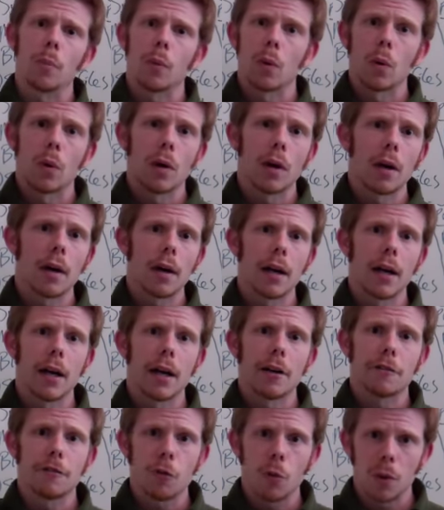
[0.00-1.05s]
or
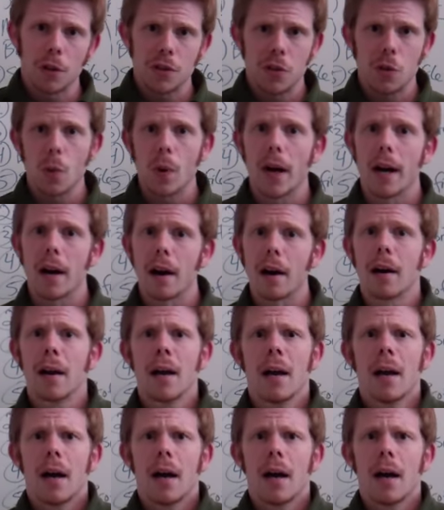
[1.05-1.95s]
Foursquare.